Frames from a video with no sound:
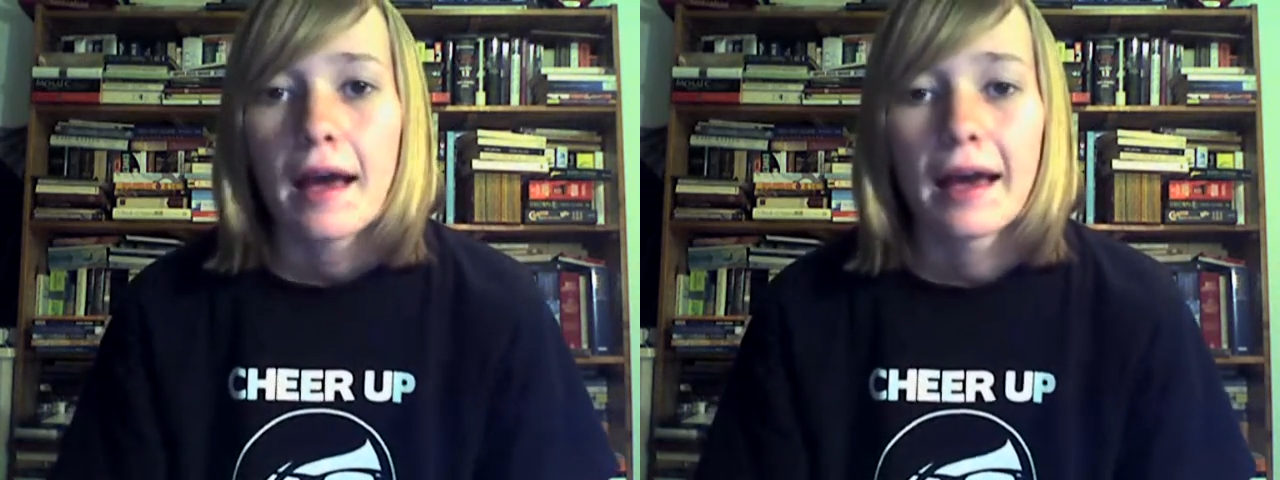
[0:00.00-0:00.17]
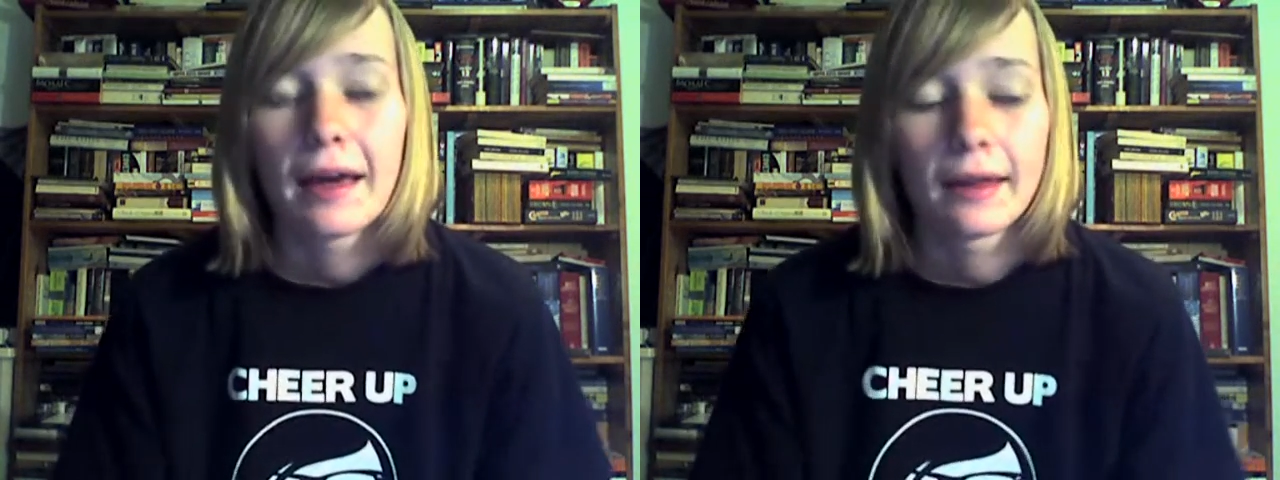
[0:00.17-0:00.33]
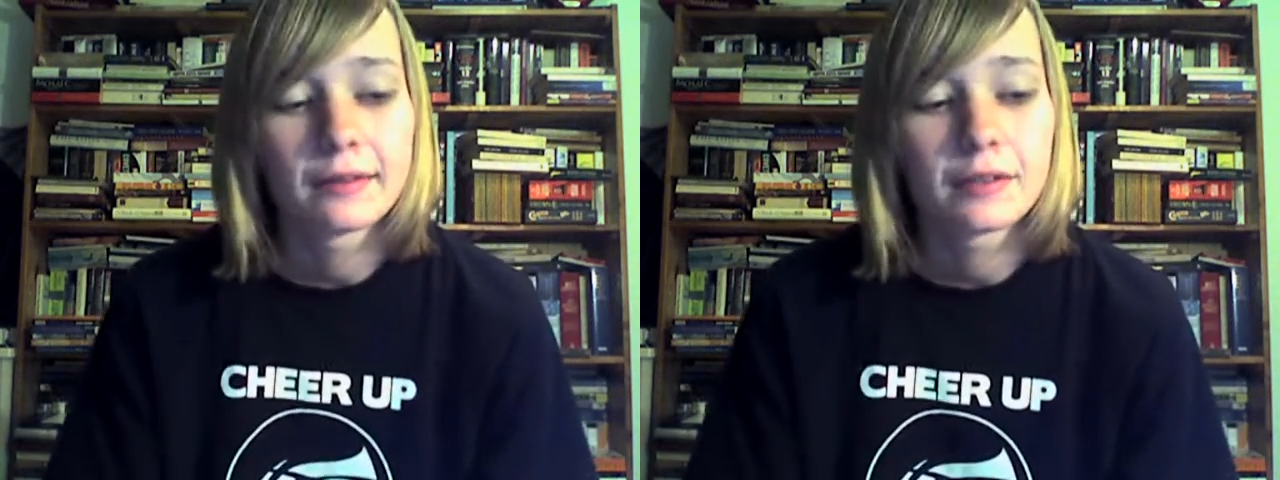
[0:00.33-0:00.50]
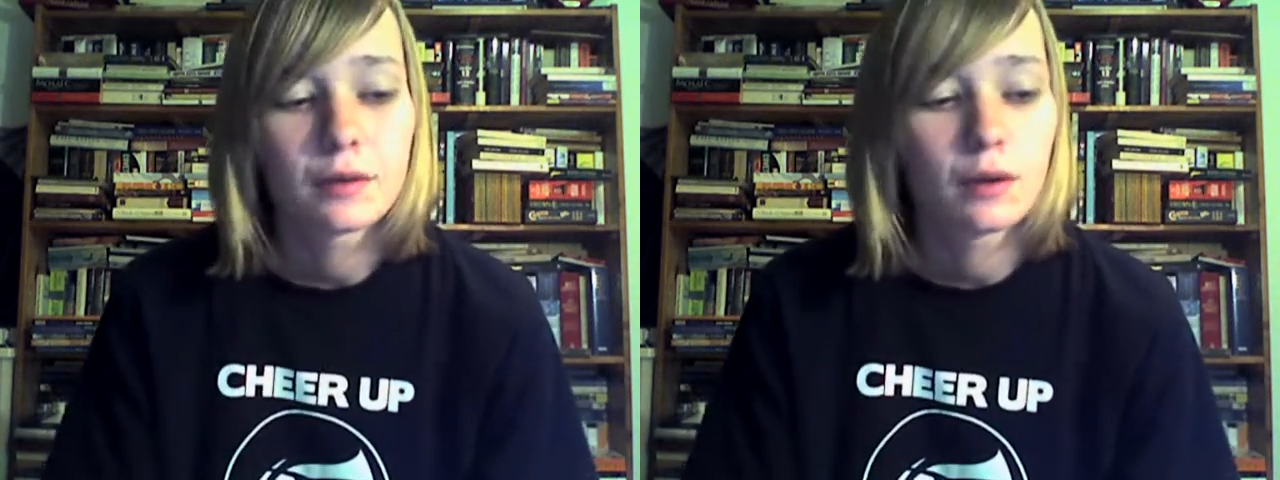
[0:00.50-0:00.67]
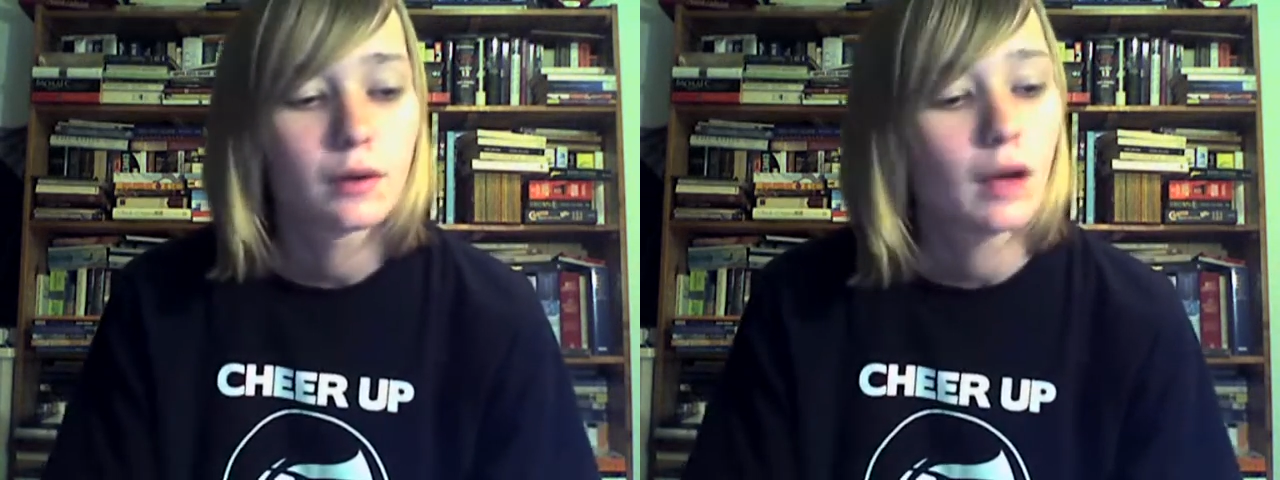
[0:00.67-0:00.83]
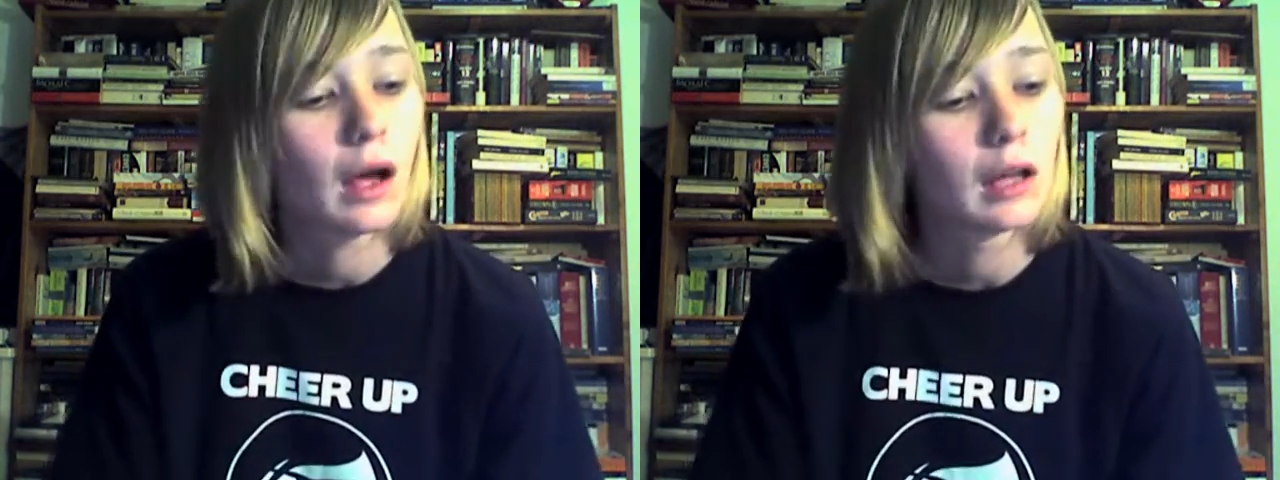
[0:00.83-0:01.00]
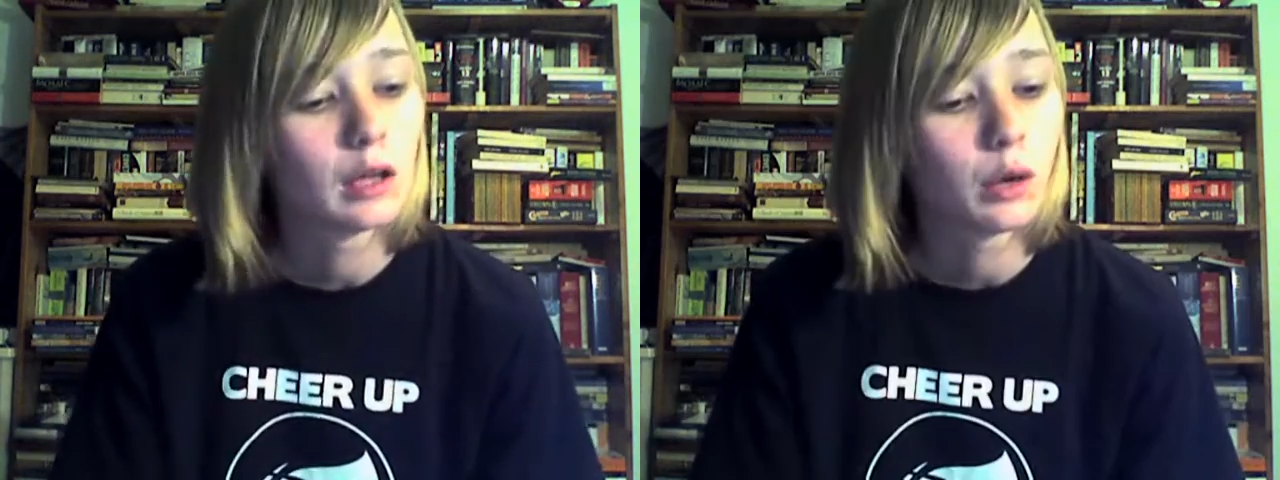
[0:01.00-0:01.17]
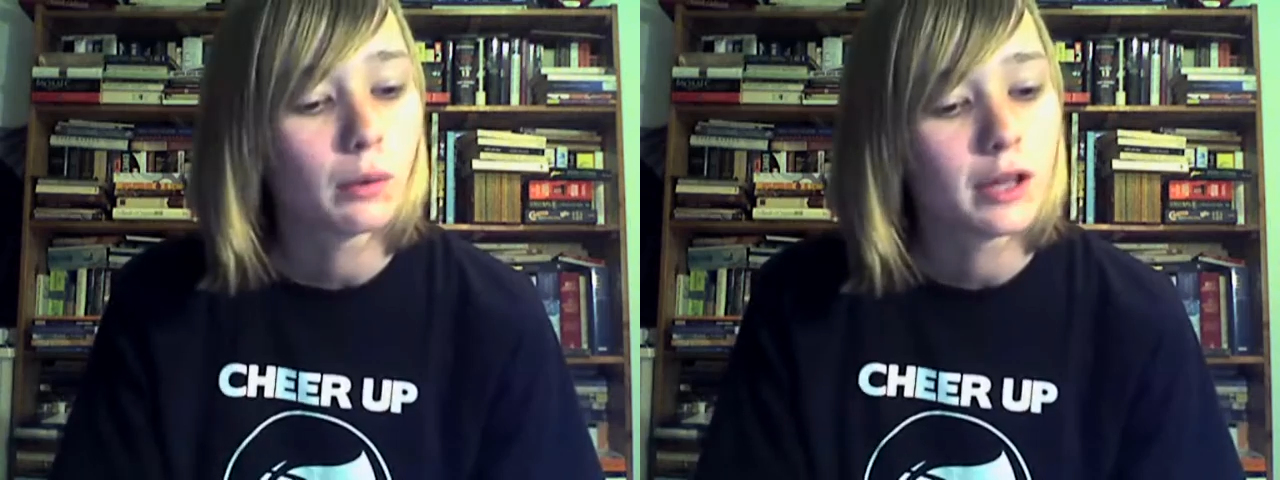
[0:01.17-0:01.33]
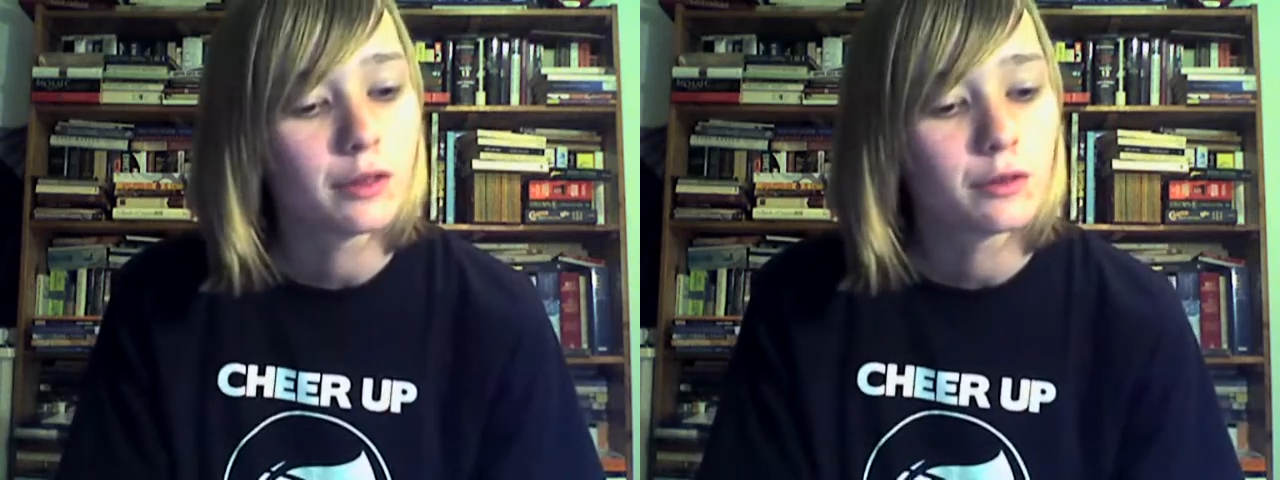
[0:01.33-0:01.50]
And
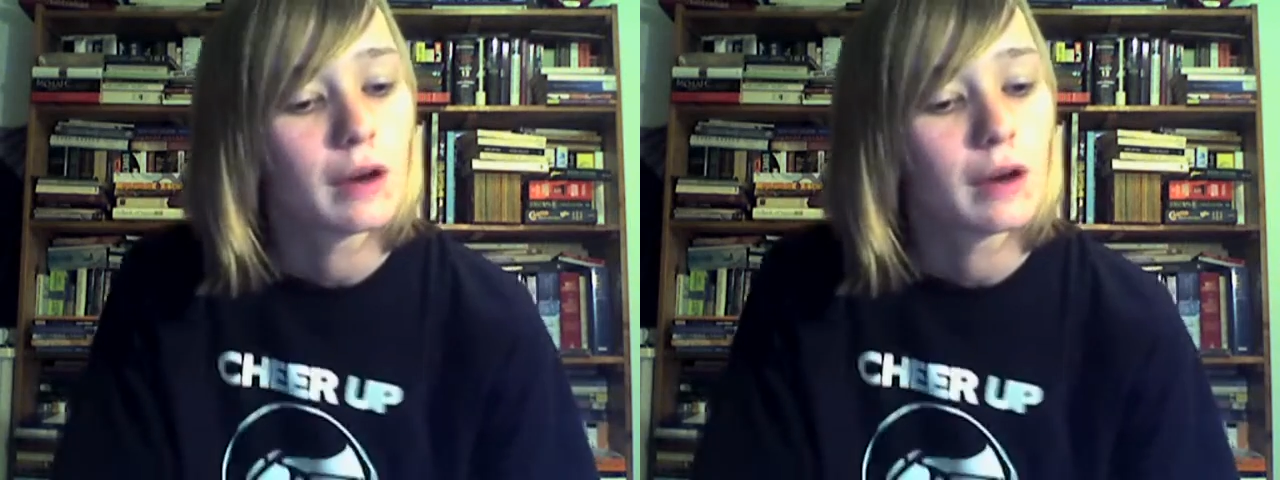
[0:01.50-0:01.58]
along with